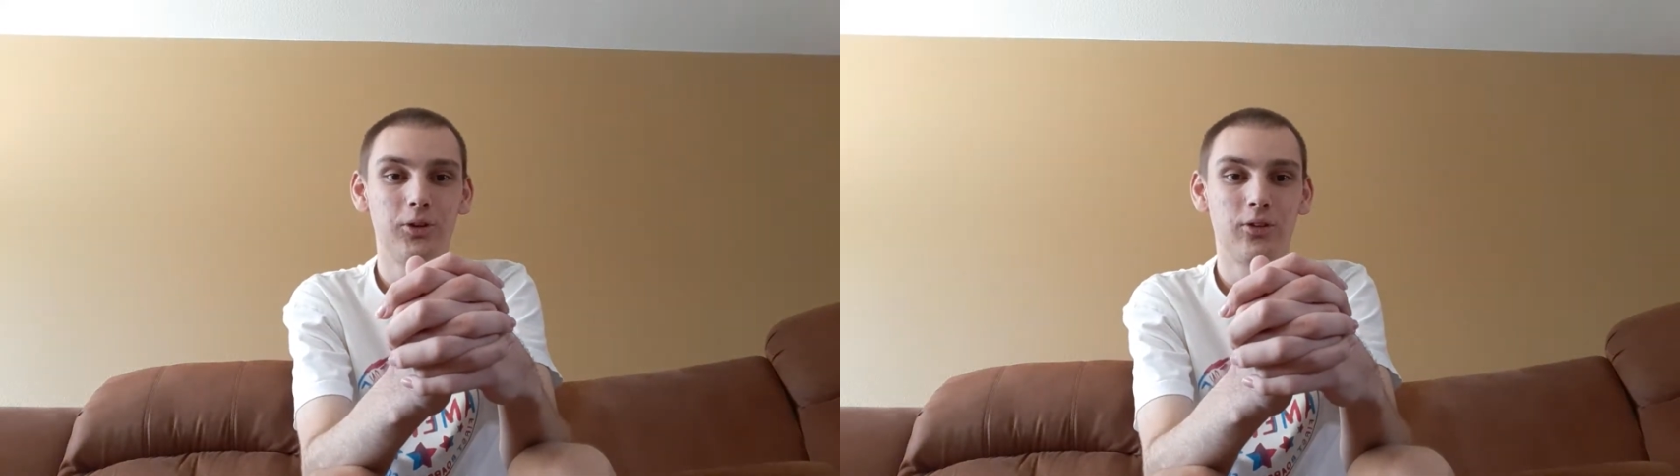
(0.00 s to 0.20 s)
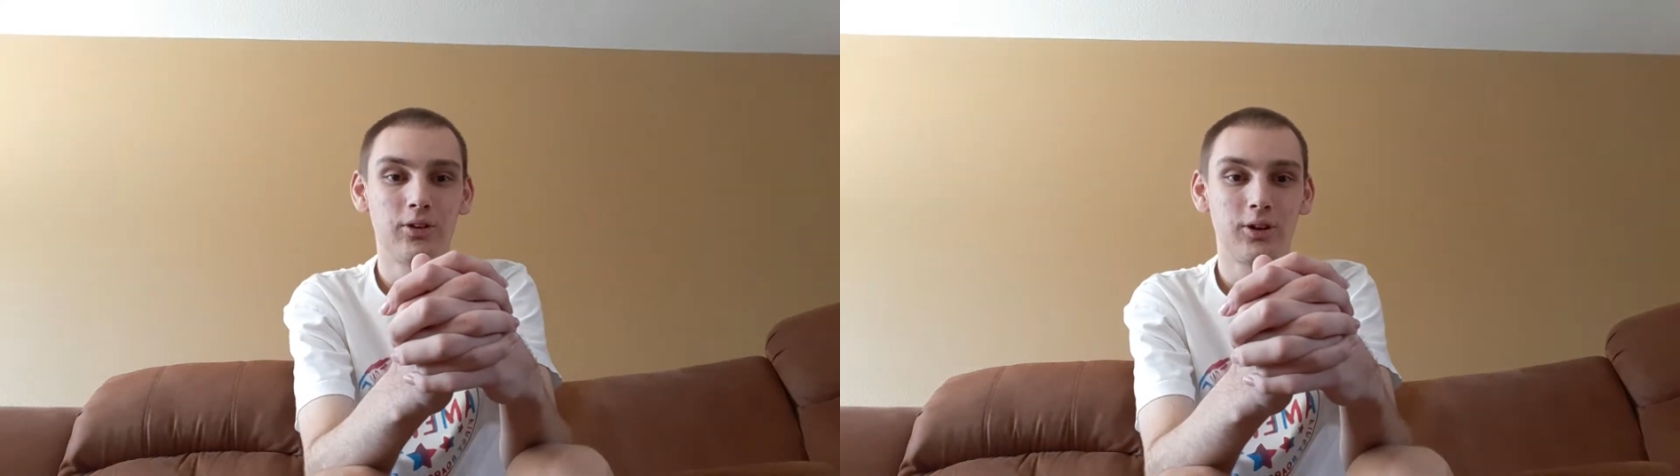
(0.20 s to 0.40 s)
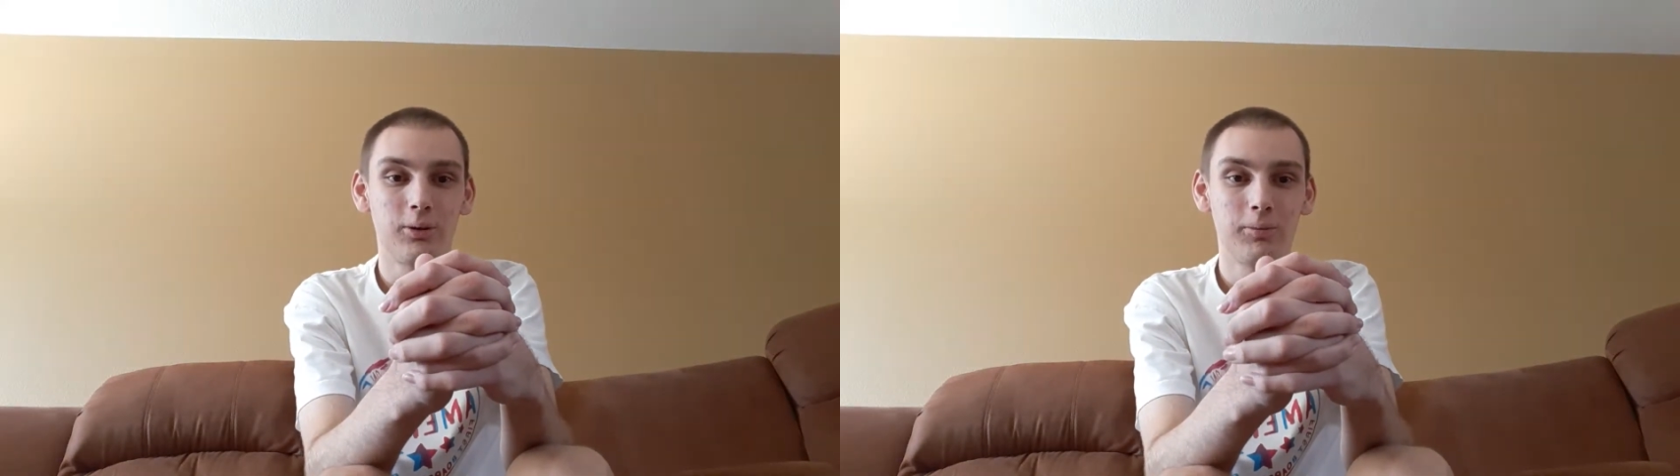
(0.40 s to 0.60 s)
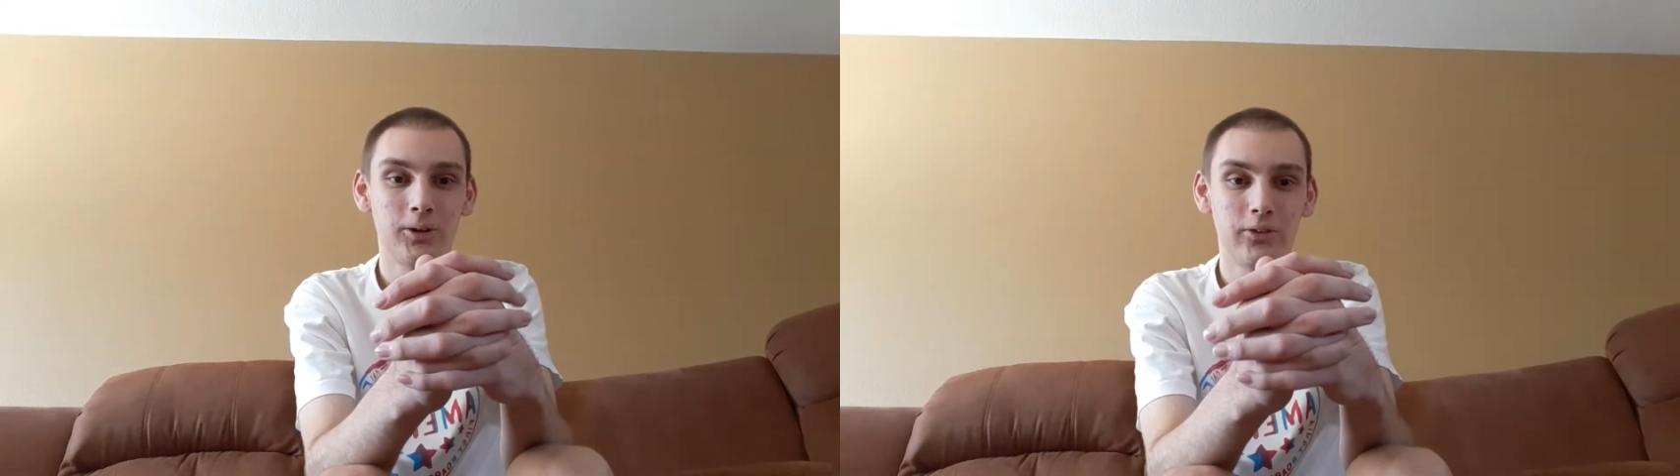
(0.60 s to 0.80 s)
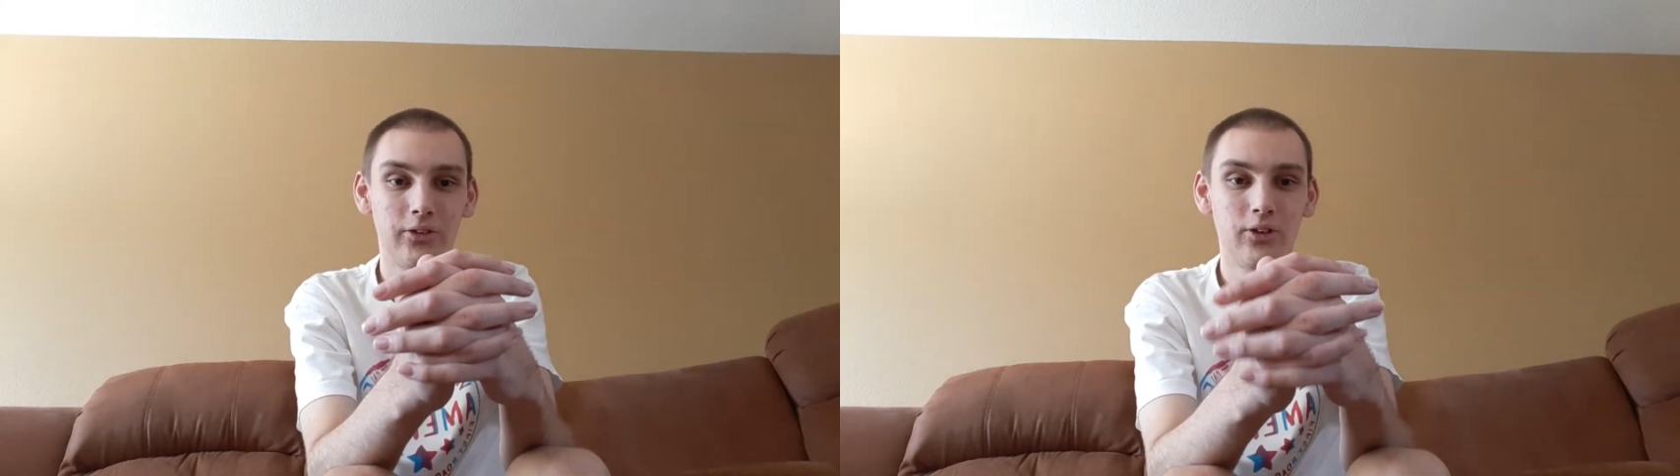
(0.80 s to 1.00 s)
talking
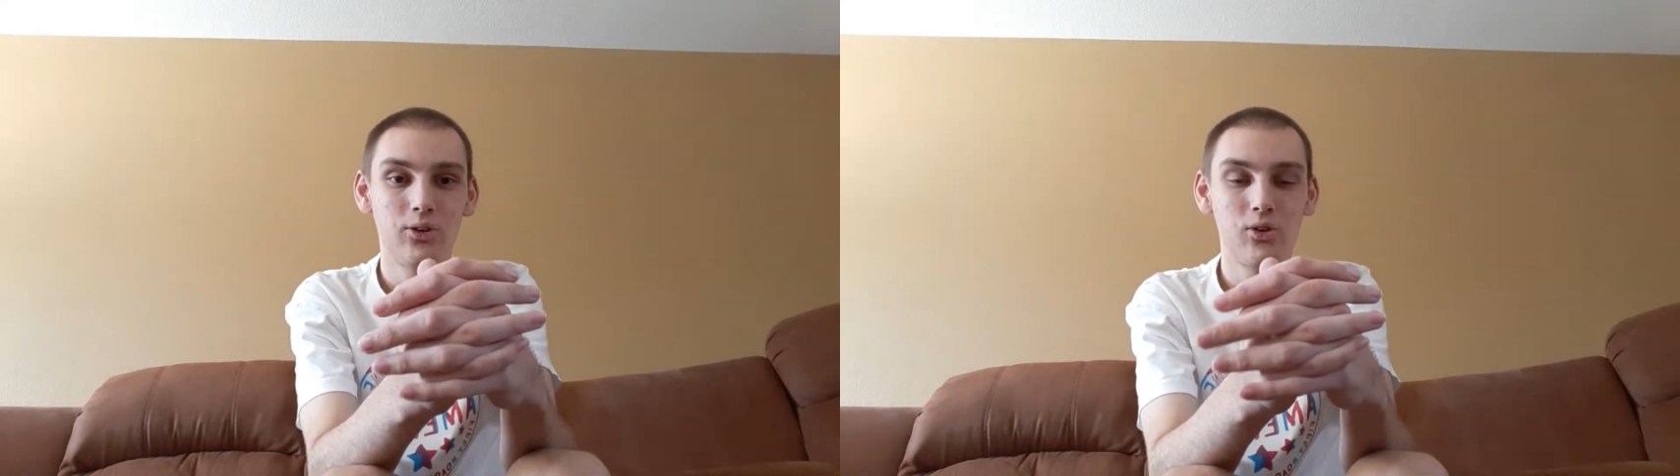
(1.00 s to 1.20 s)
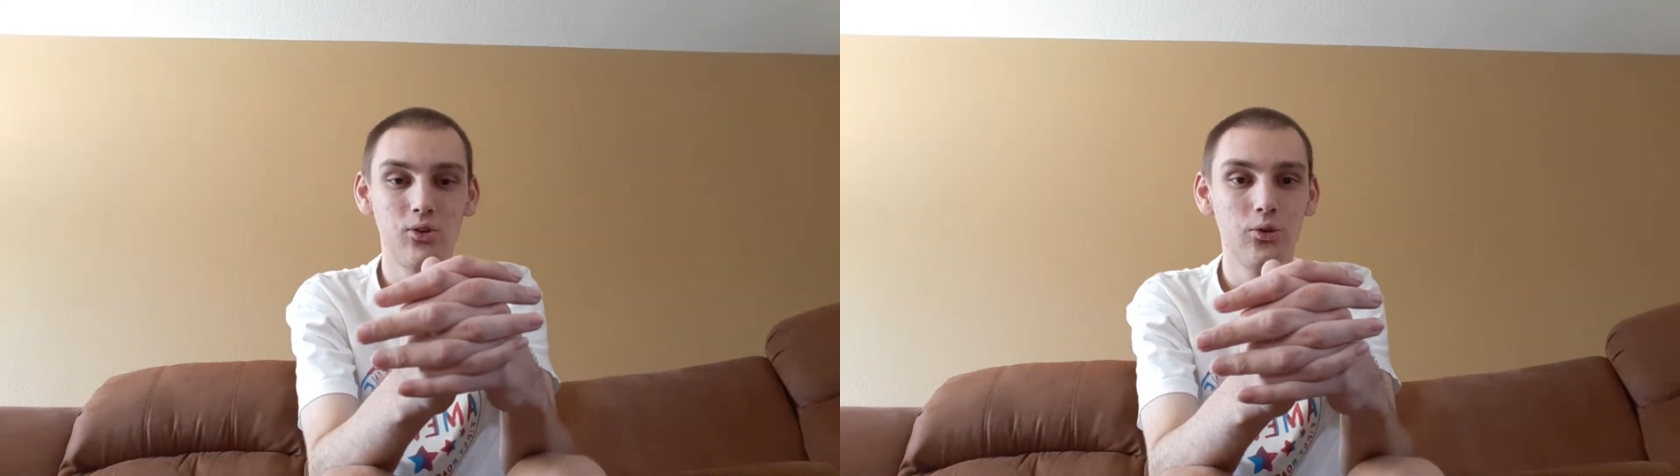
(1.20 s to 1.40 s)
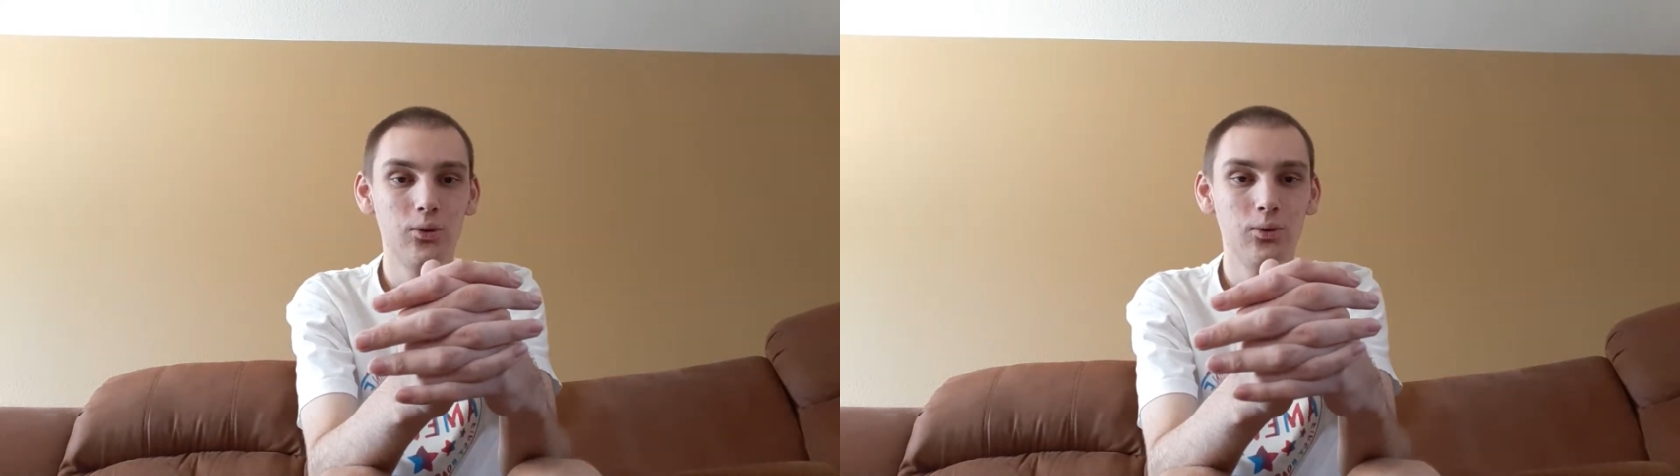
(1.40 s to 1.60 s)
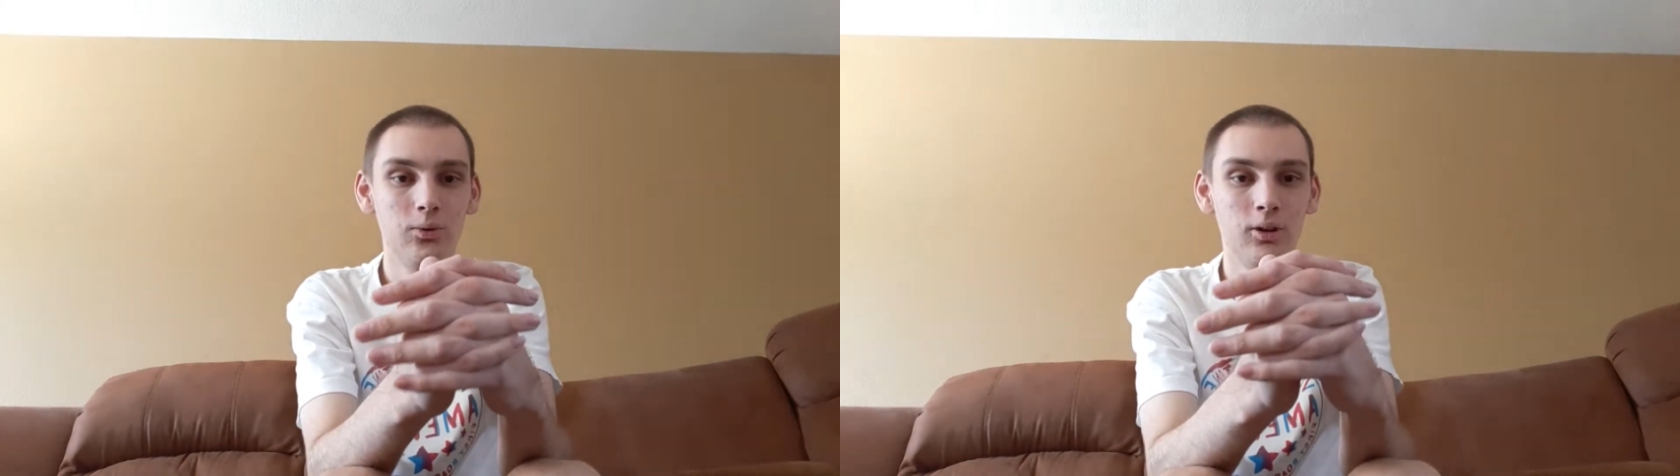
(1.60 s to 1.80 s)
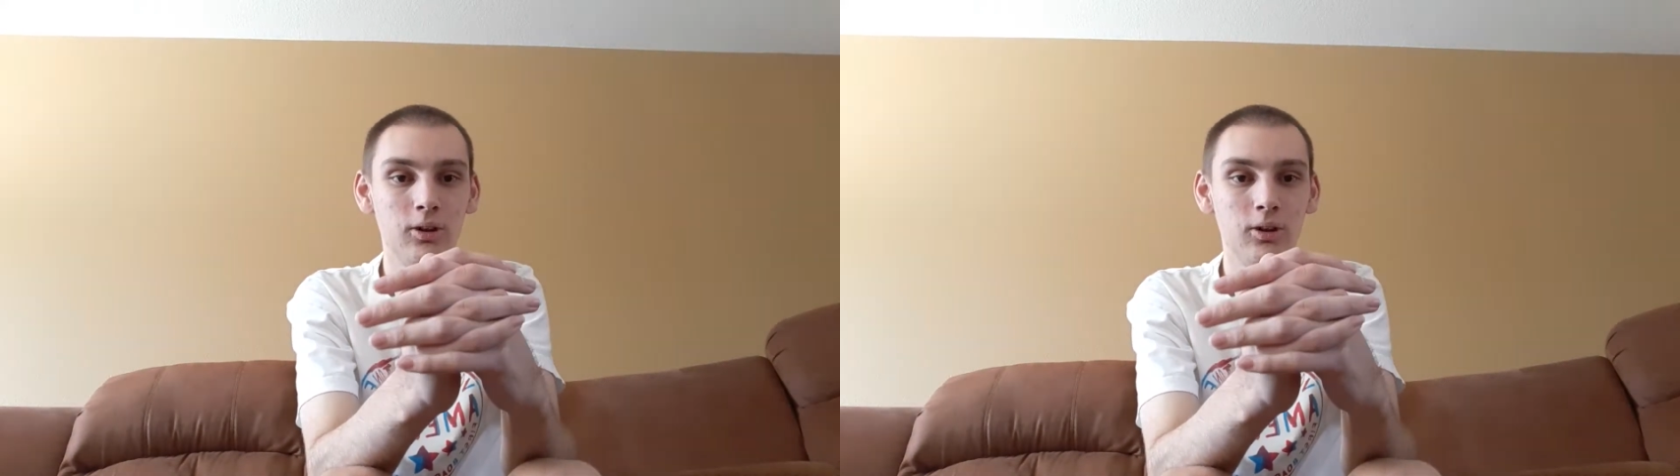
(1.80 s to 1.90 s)
about things to do